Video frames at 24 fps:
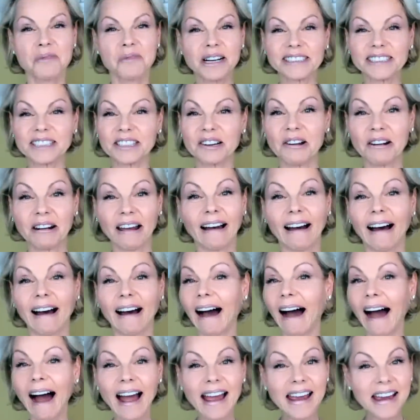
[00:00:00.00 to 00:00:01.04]
Well,
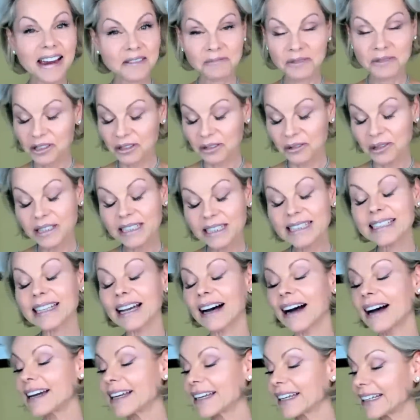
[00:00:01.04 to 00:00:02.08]
Donna, I am so
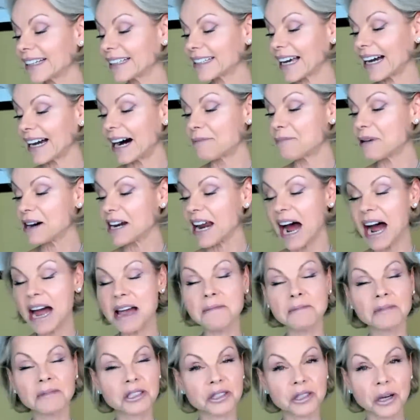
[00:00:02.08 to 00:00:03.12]
excited, but
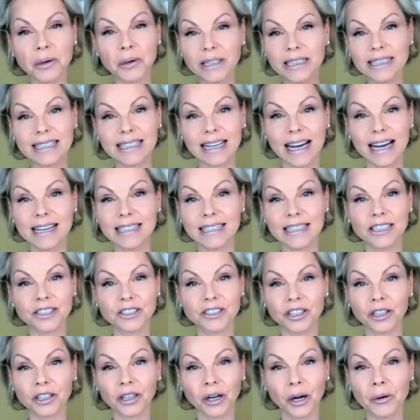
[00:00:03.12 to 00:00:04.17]
I'm so excited
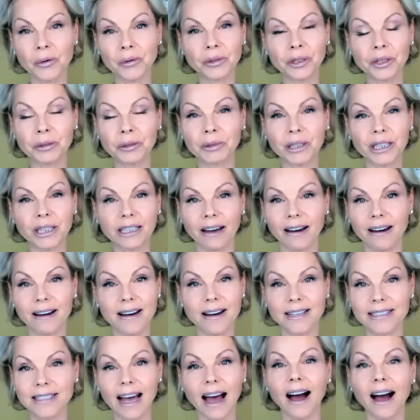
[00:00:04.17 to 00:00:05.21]
not only
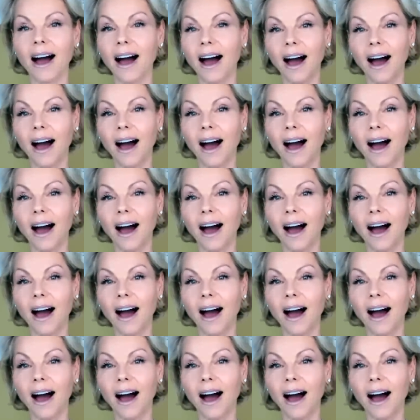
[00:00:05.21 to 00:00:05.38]
because